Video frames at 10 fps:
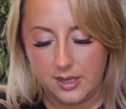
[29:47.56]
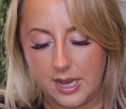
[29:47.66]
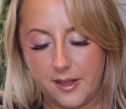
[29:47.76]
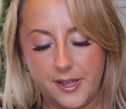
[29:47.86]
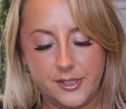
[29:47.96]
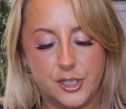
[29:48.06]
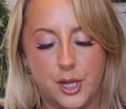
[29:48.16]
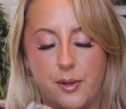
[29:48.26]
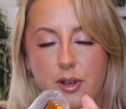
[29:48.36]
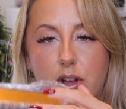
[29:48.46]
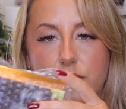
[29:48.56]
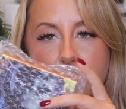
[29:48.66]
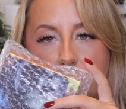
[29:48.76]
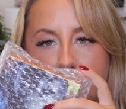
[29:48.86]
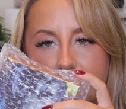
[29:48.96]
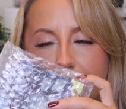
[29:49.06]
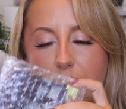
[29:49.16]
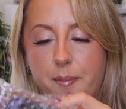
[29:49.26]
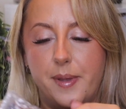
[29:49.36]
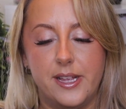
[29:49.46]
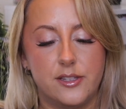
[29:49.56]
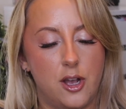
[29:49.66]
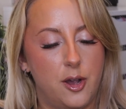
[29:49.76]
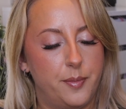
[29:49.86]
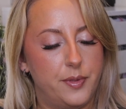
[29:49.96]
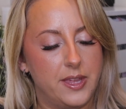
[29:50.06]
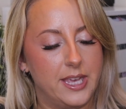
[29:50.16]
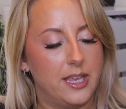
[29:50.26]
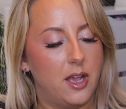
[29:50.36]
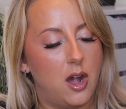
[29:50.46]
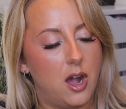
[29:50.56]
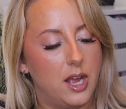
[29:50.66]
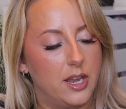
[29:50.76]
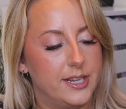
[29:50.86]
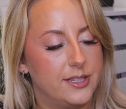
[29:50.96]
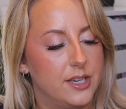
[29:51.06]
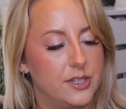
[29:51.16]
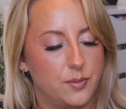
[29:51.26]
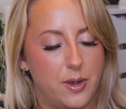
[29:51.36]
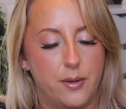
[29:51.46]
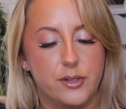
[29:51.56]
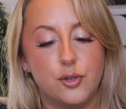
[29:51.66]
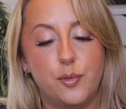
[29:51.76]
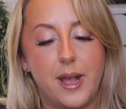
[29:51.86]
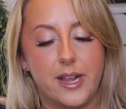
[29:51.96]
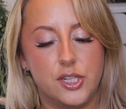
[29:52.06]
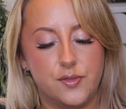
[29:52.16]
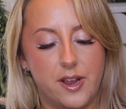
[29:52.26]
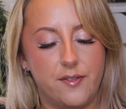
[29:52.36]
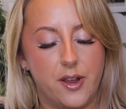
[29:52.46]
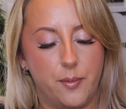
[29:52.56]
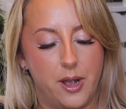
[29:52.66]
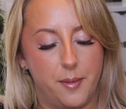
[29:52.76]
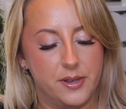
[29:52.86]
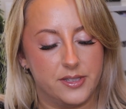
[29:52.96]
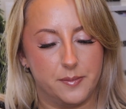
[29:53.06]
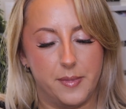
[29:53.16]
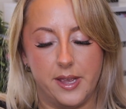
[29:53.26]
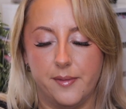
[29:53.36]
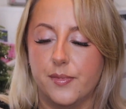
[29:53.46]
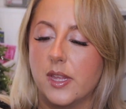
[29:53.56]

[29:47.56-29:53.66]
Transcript: And then to go alongside that, I picked up the highlighter as well. It's all packaged very, very well, I must admit.